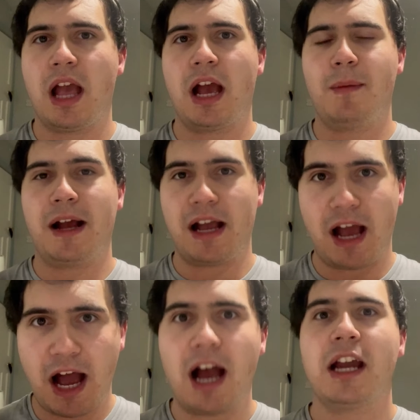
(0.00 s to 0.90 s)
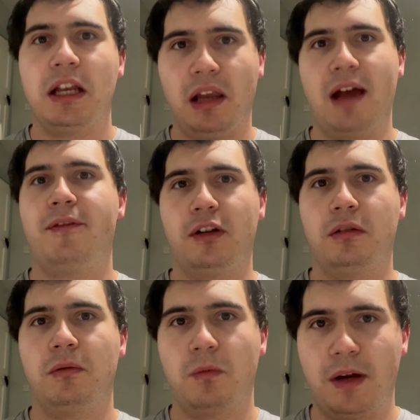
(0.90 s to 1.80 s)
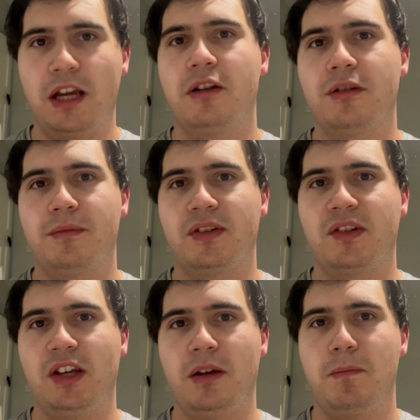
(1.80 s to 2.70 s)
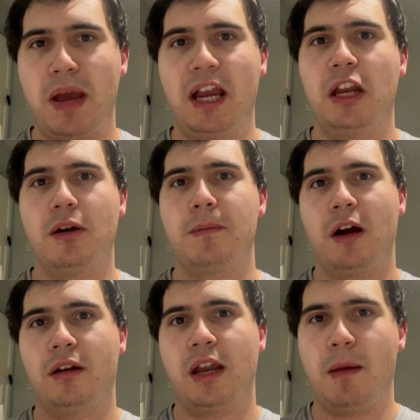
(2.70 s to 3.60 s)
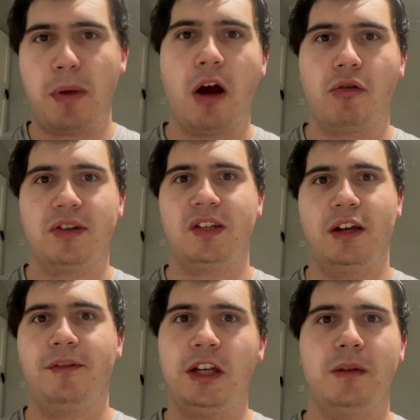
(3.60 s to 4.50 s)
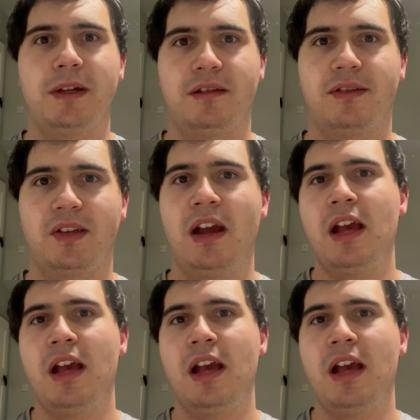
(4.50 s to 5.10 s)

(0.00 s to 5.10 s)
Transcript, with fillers: I'm at high level when it comes to picking up on hypocrisy of humans.